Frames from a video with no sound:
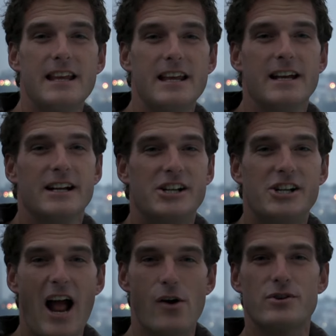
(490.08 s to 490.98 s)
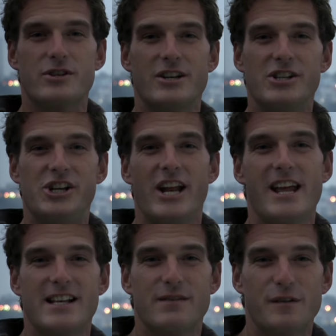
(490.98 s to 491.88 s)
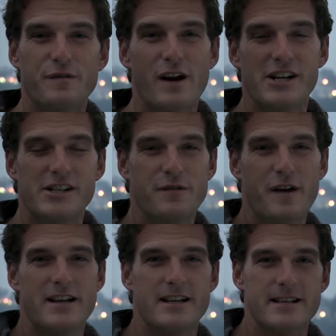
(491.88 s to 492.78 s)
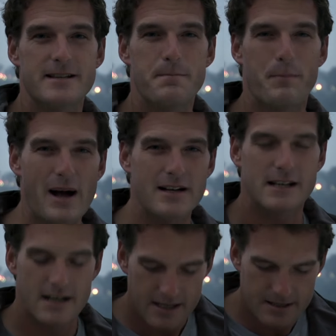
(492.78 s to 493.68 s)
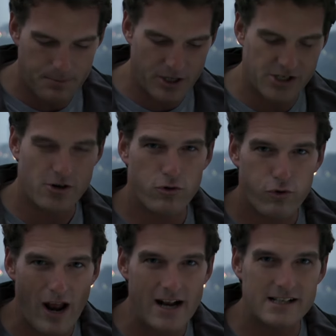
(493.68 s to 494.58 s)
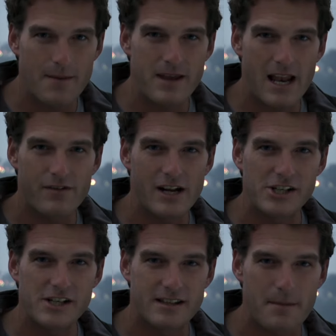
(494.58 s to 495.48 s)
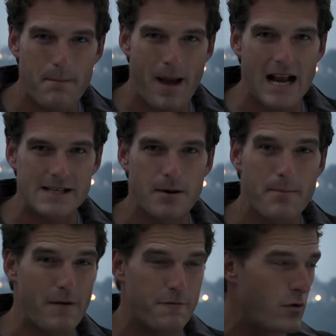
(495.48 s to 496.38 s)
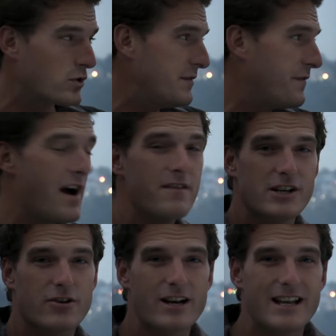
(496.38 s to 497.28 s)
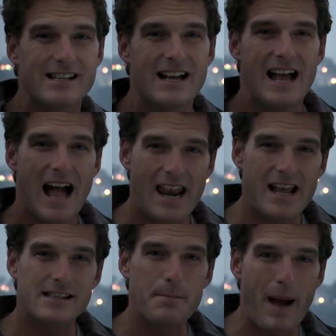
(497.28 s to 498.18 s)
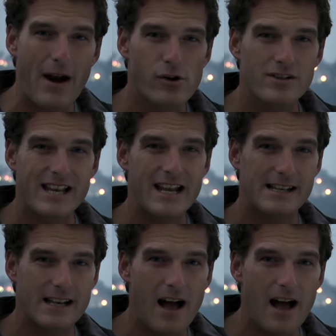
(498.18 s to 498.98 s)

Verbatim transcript: the shouts and jeers of the French defenders. But the British cranked up the elevation to the maximum, about 45 degrees, and as the barrels heated